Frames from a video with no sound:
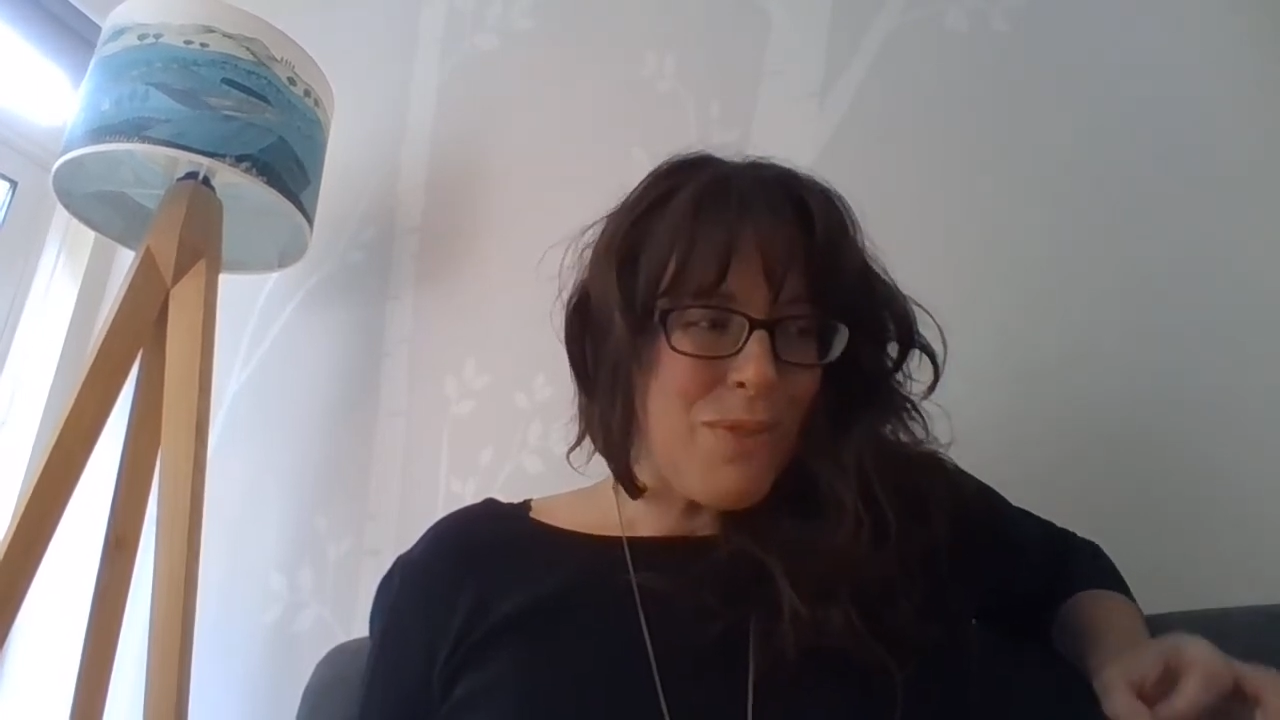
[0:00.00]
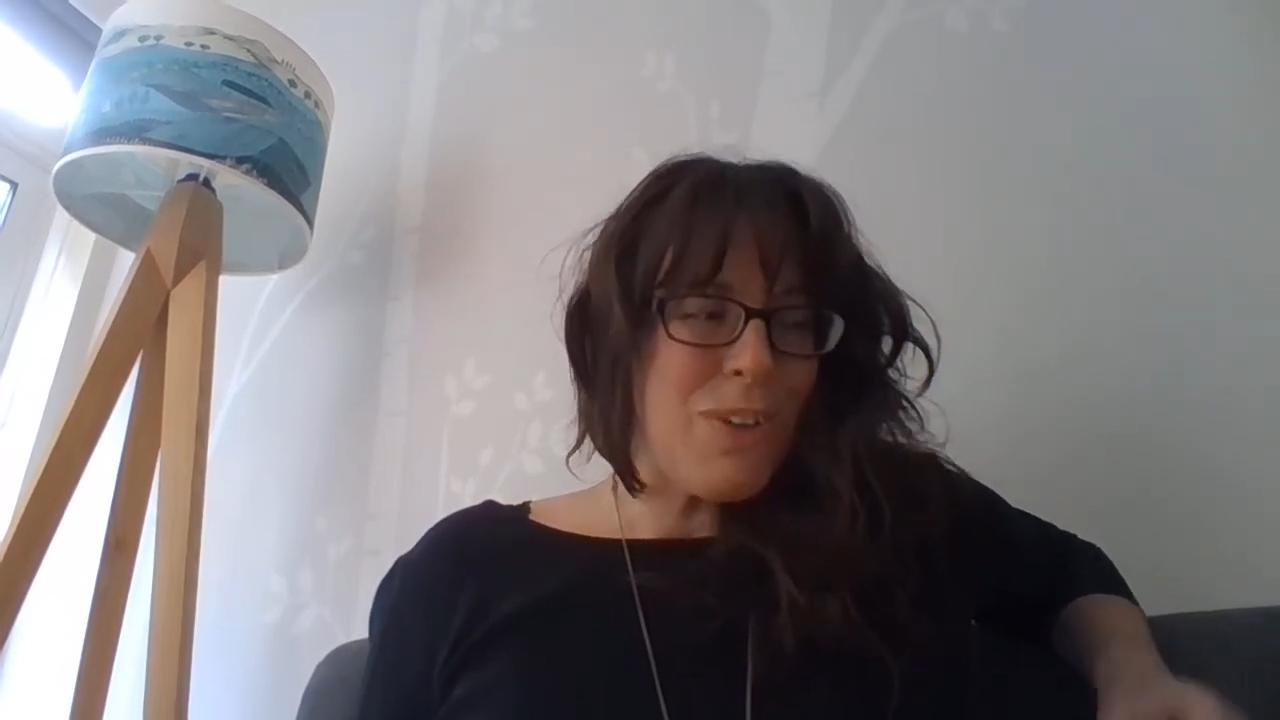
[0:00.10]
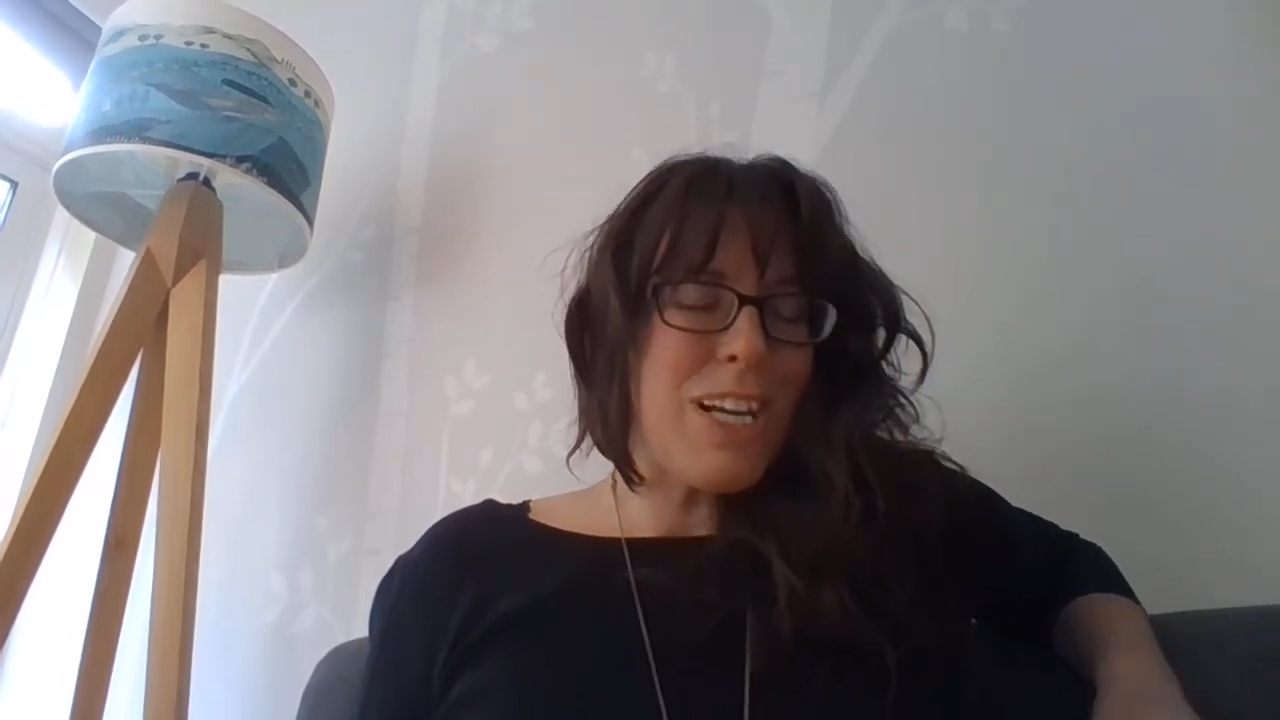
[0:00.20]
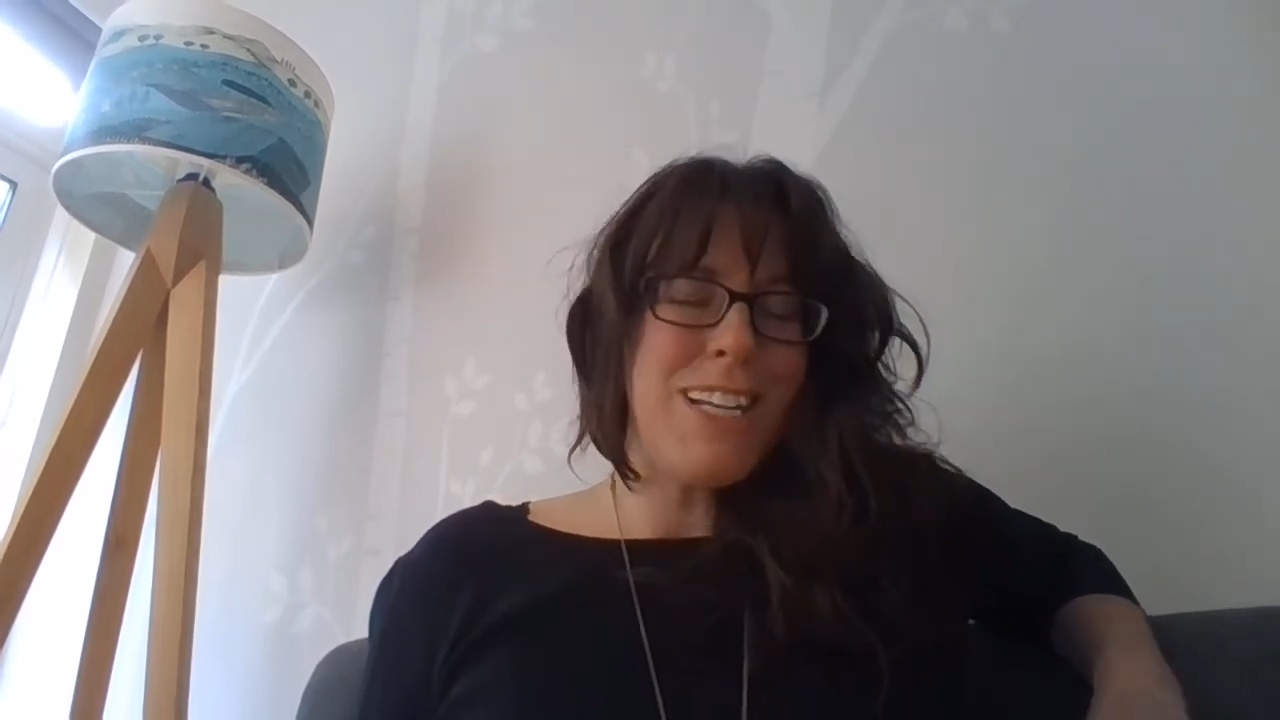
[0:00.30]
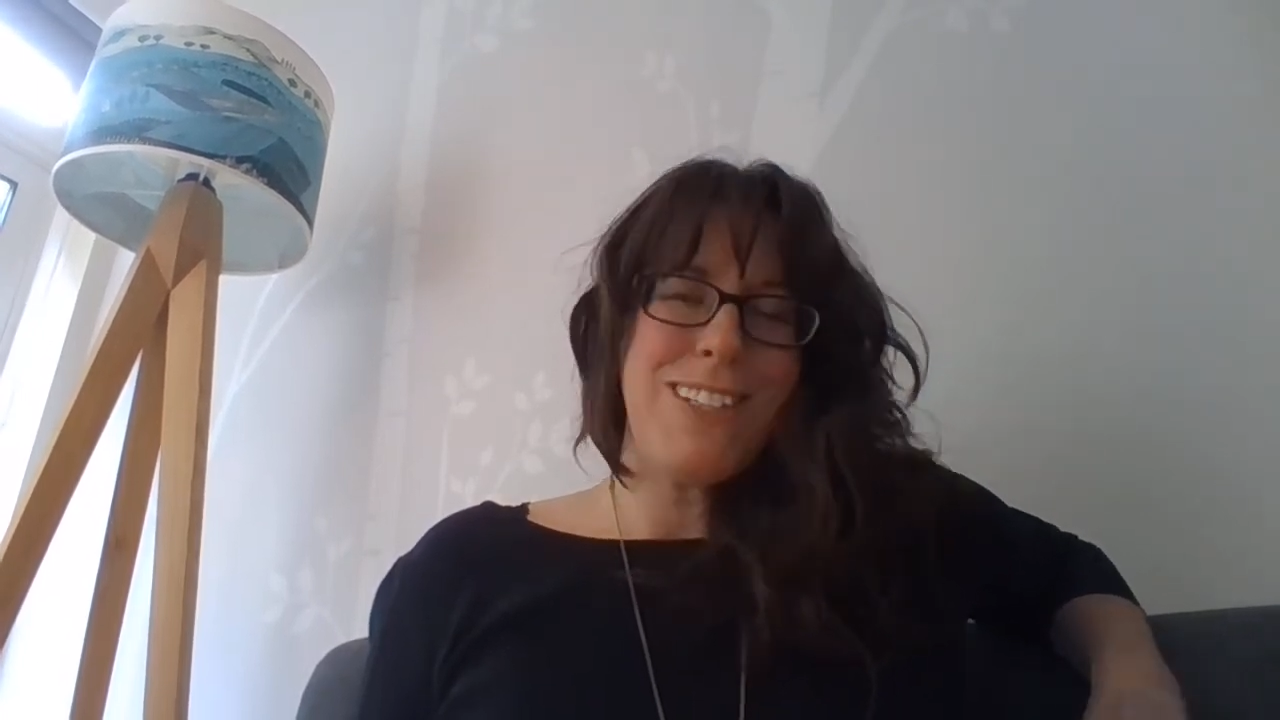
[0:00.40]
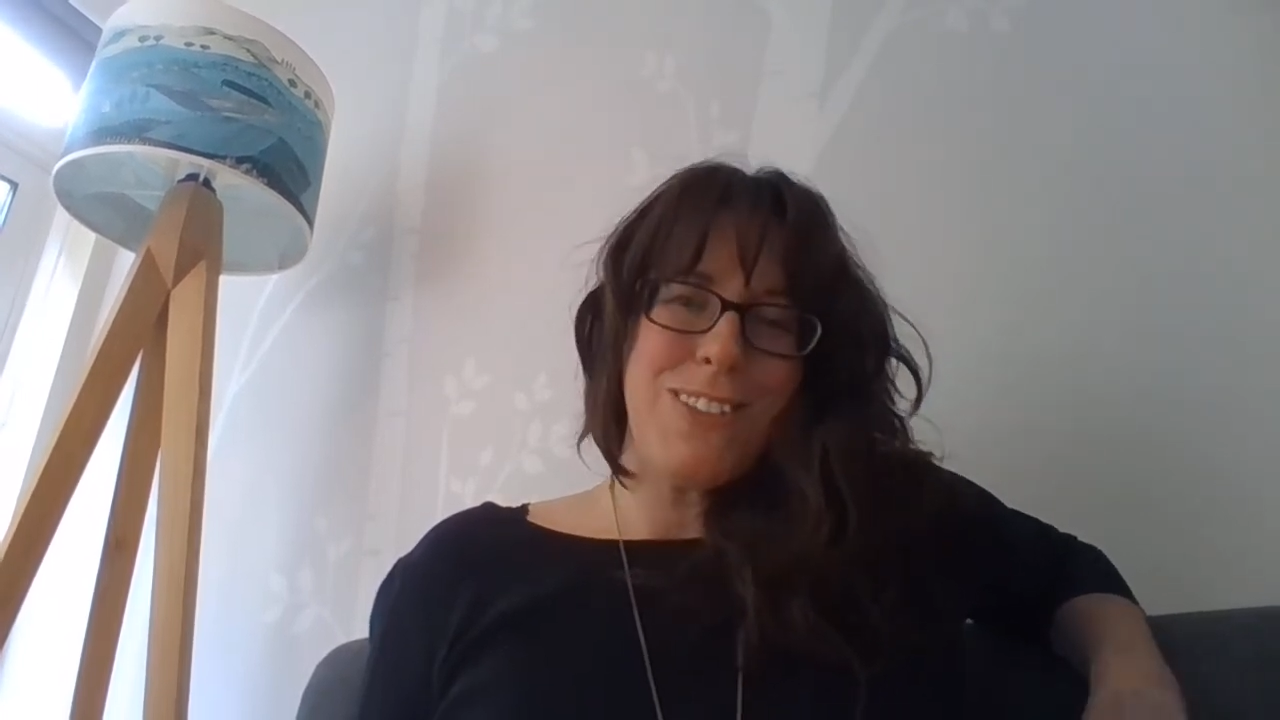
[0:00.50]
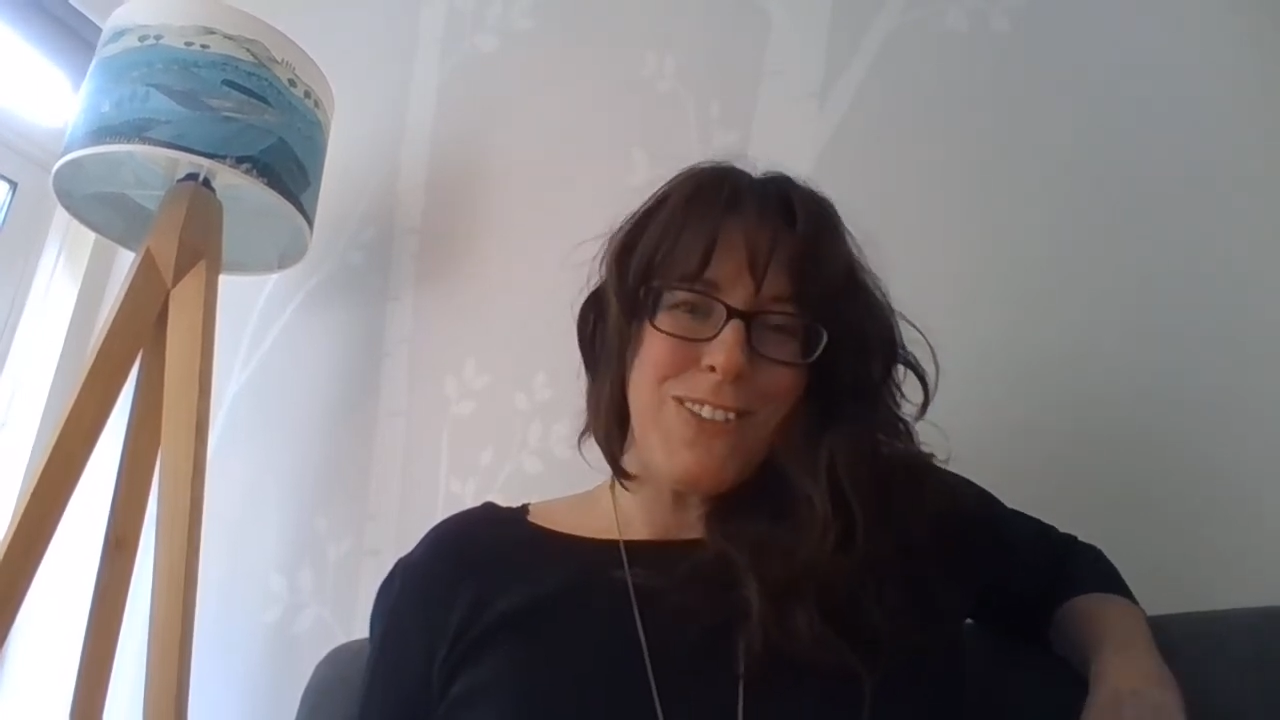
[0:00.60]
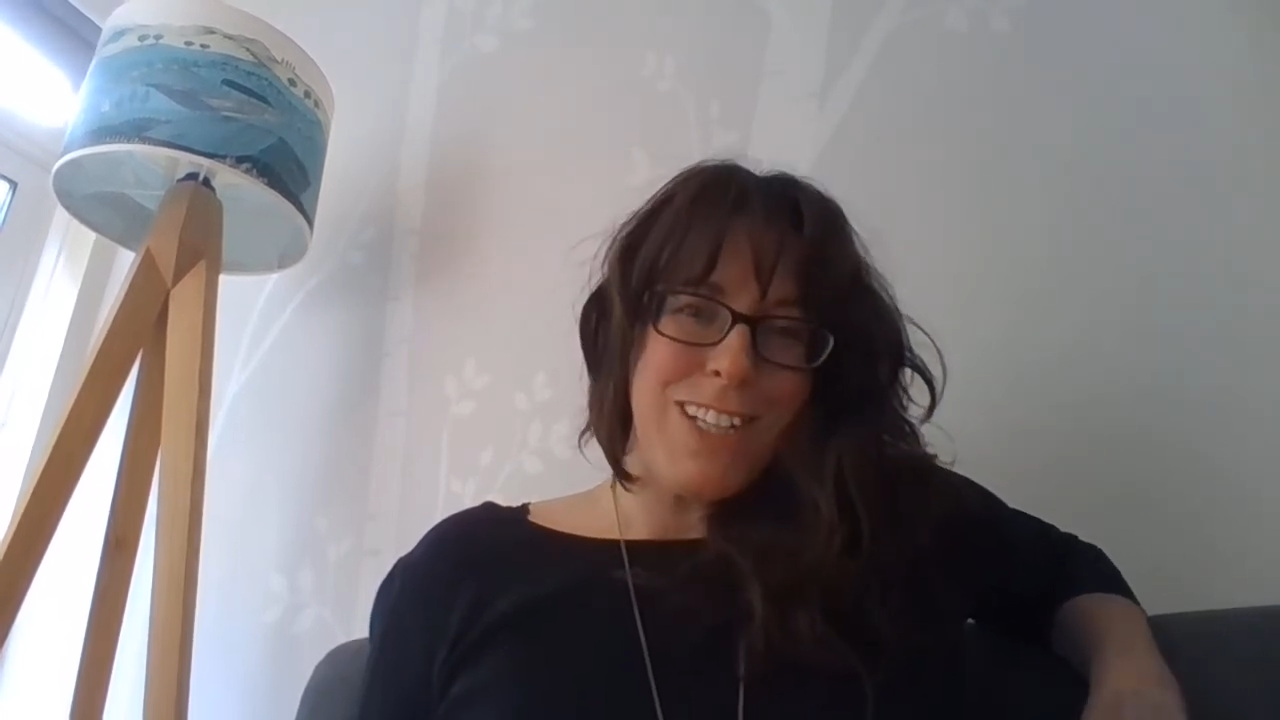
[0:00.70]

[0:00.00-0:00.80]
really sort of